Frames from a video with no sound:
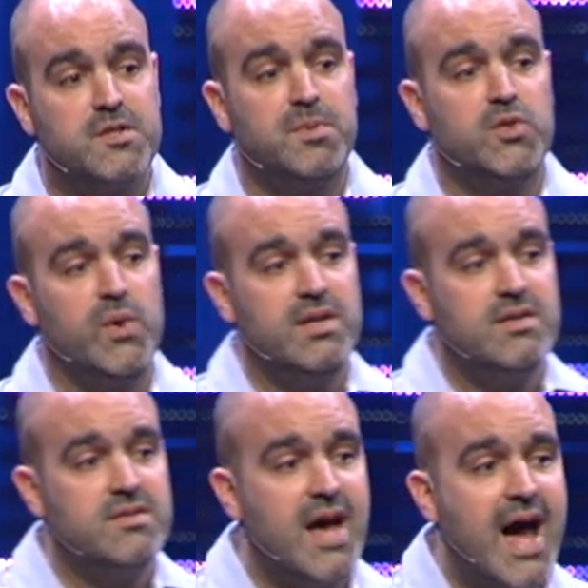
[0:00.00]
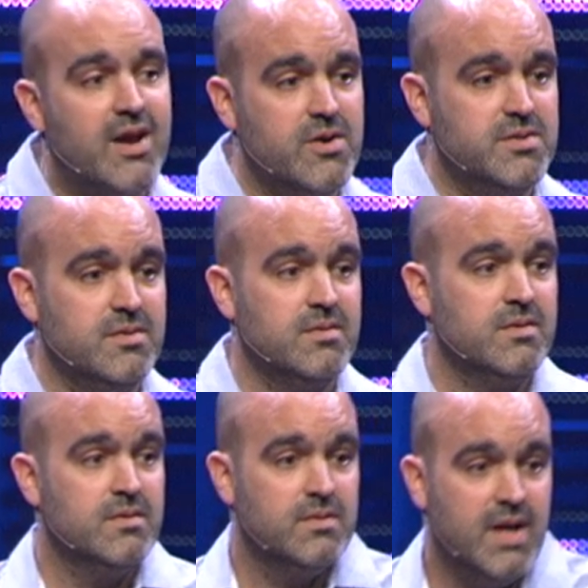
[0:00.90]
between desires
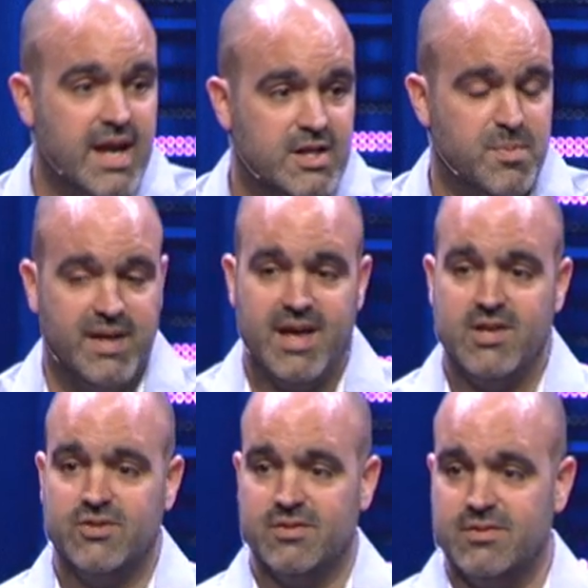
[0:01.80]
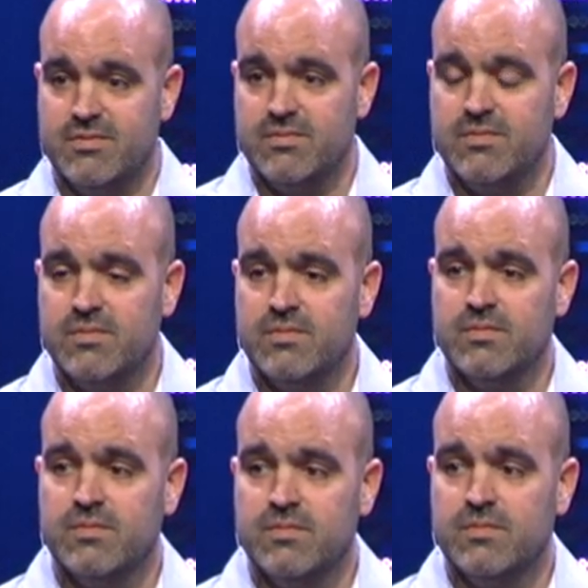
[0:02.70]
and expectations.
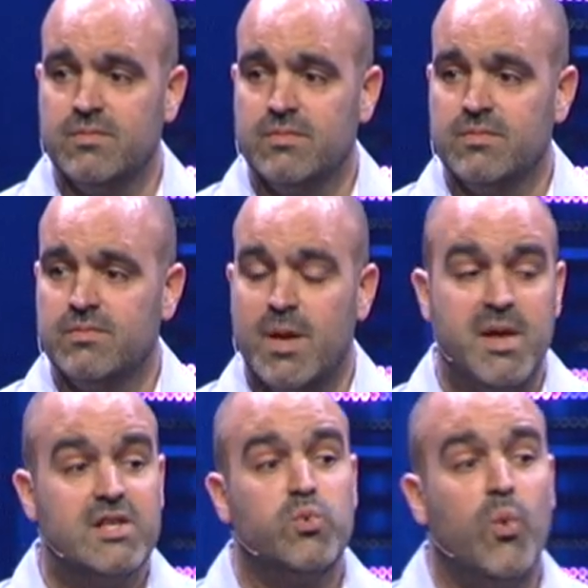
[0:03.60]
I mean, it's